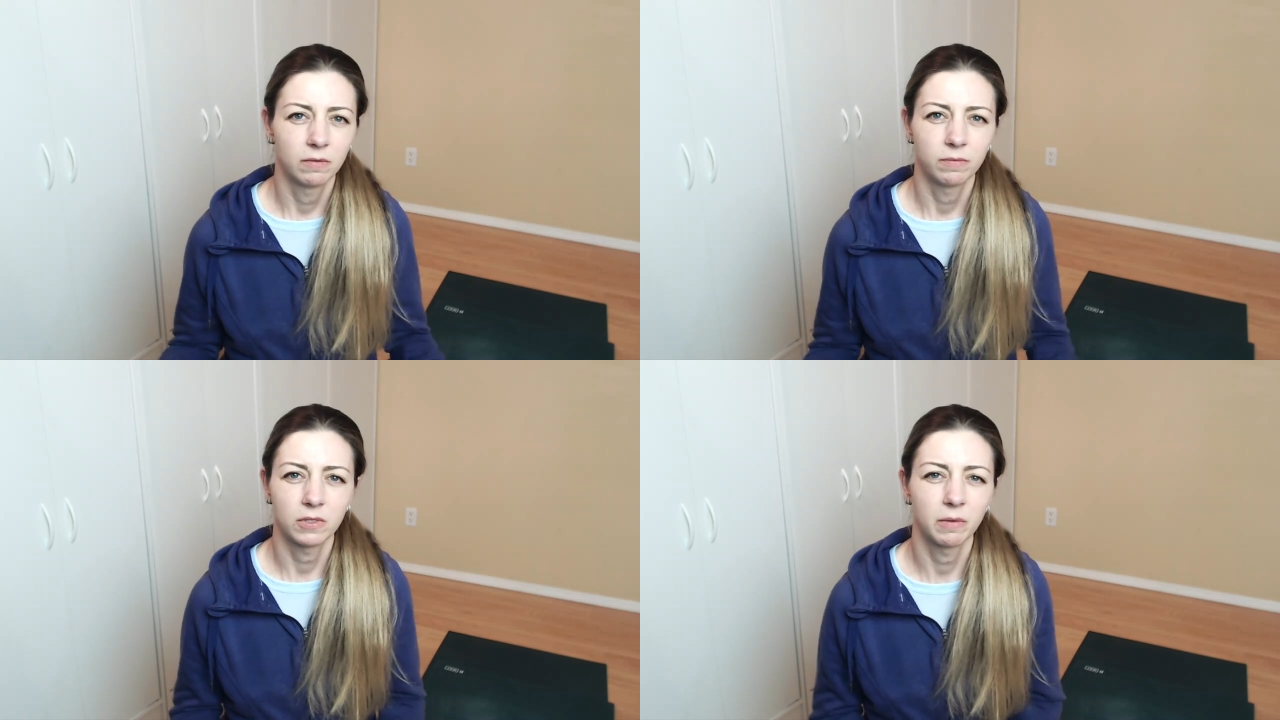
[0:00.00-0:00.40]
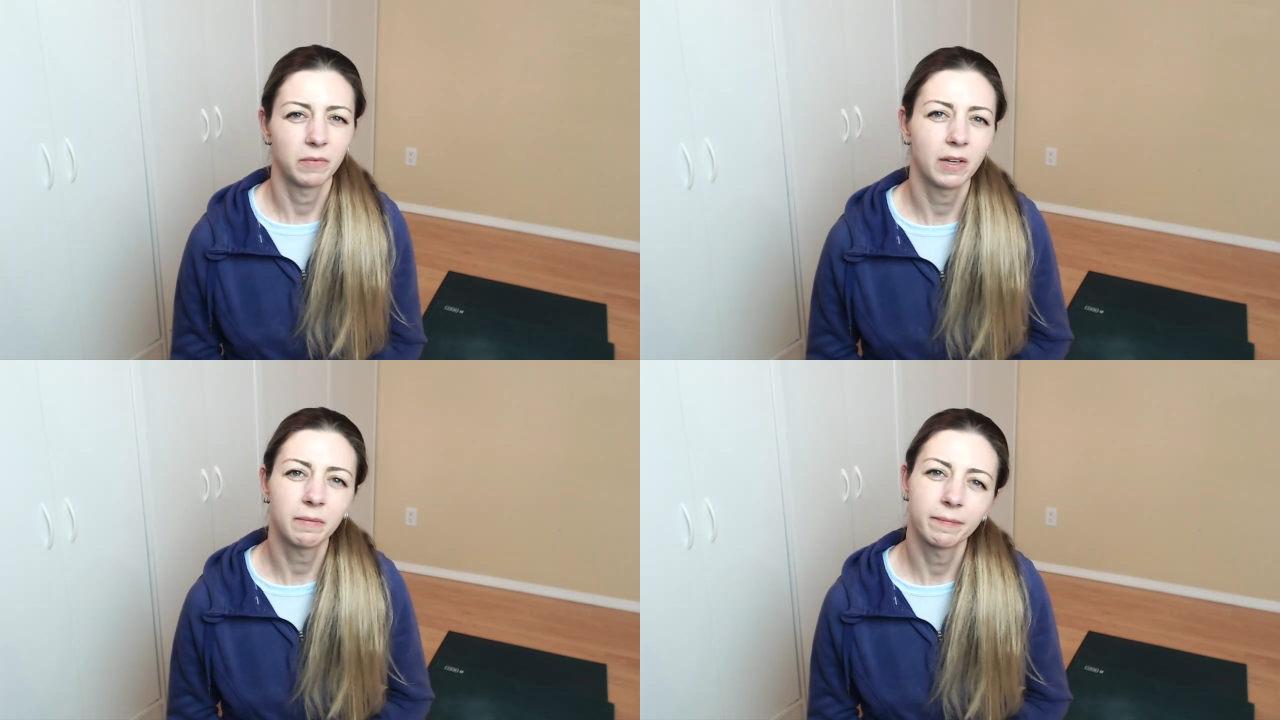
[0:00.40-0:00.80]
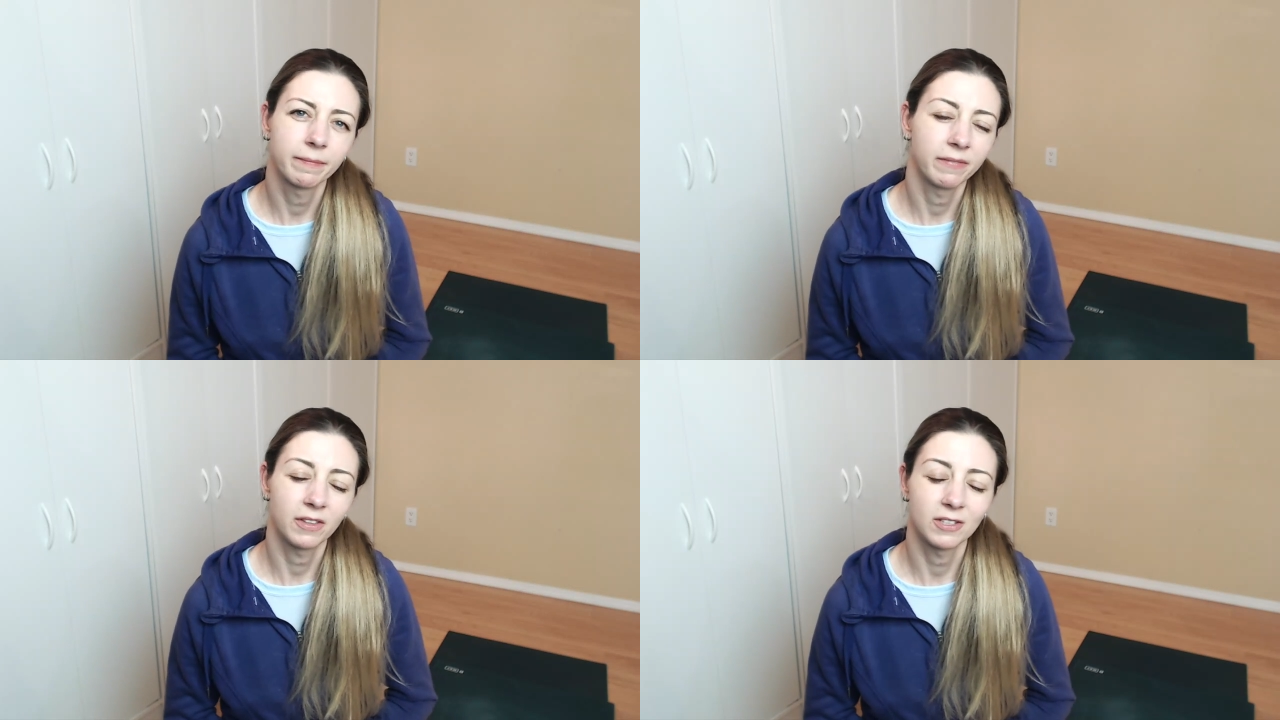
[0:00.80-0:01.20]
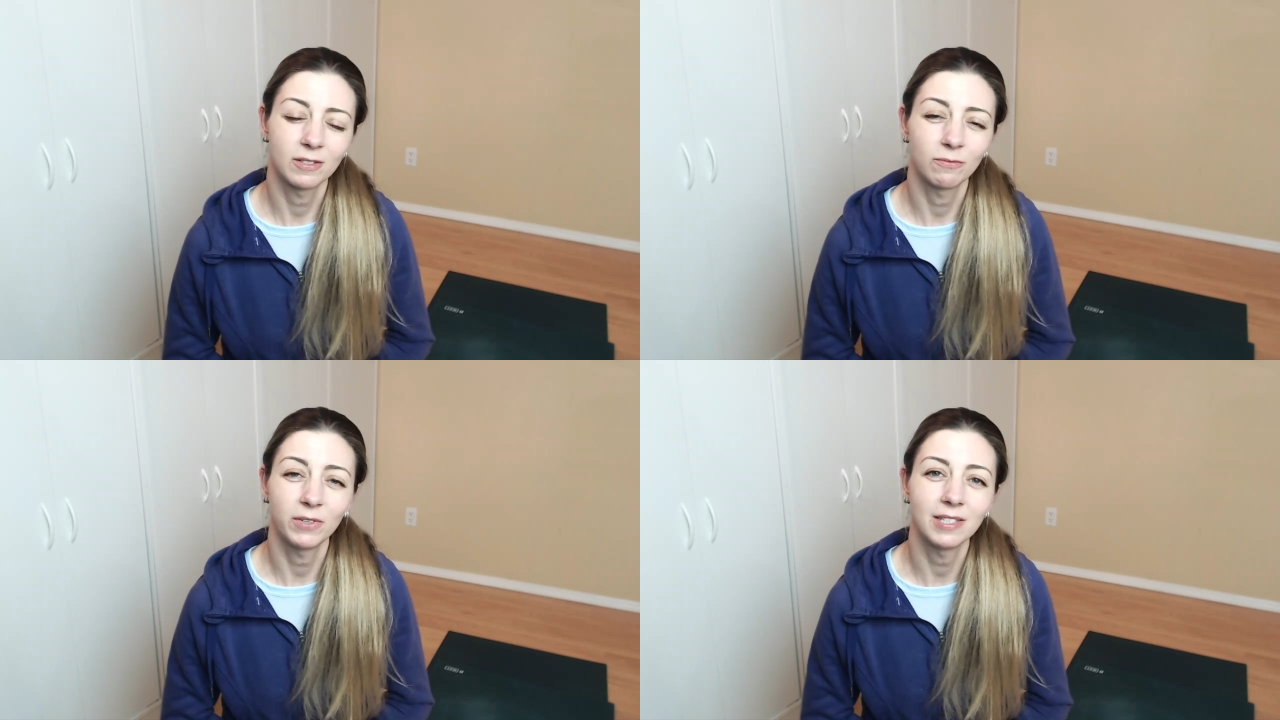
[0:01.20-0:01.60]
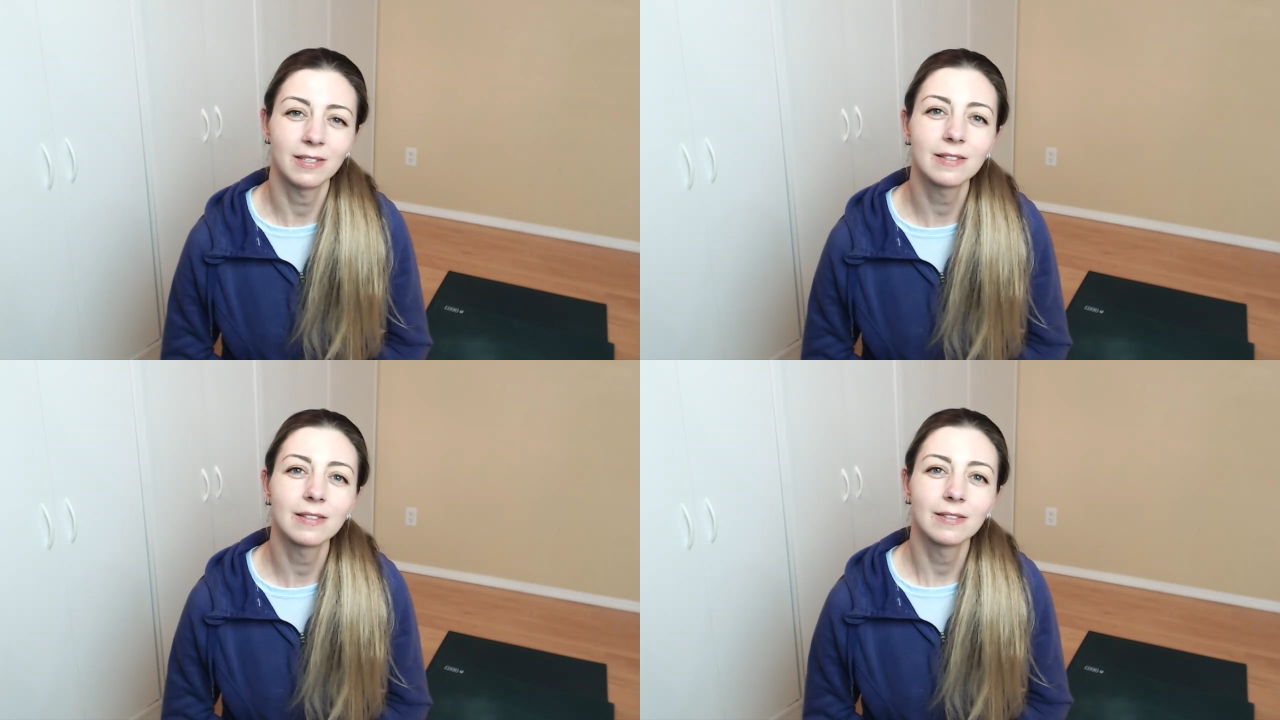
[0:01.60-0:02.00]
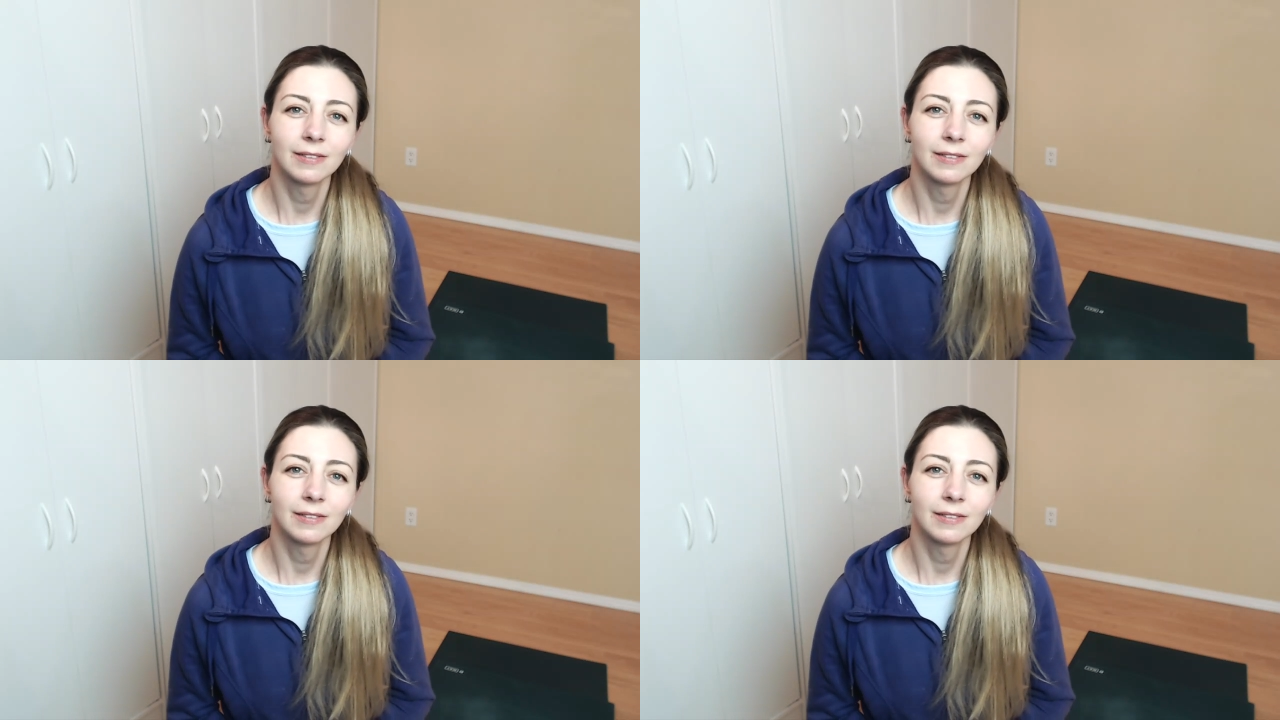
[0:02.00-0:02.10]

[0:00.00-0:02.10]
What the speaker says: something, there's reasons,